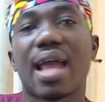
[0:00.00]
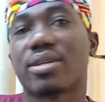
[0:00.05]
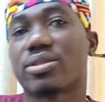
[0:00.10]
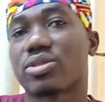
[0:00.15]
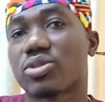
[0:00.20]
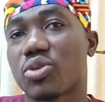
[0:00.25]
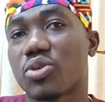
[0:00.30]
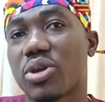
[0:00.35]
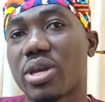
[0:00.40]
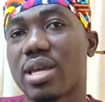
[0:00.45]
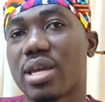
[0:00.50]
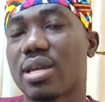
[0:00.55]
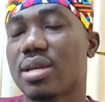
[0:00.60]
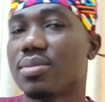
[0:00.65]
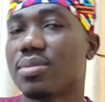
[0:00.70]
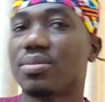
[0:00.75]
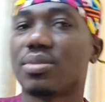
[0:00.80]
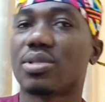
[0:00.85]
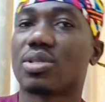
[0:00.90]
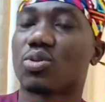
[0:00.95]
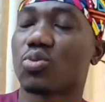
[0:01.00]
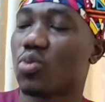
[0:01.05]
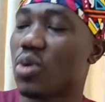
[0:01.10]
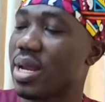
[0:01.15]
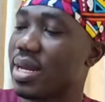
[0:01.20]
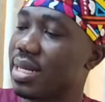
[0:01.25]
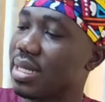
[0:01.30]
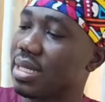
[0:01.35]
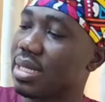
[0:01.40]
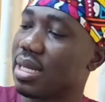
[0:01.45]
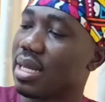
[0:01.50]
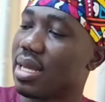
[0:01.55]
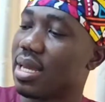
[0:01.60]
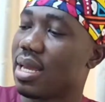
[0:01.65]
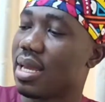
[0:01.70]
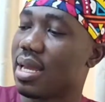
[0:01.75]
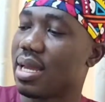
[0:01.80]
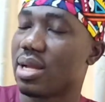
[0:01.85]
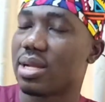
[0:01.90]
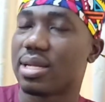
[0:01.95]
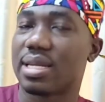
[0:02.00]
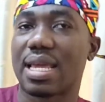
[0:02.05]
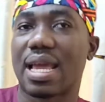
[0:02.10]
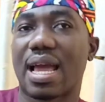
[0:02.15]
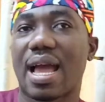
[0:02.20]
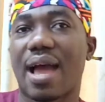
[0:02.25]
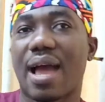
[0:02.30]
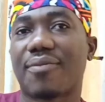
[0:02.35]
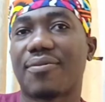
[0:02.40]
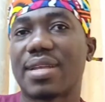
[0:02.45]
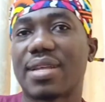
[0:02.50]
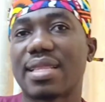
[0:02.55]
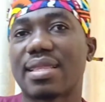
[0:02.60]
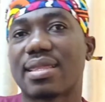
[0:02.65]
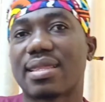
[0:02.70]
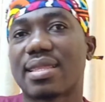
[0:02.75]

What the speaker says: ice creams when they are having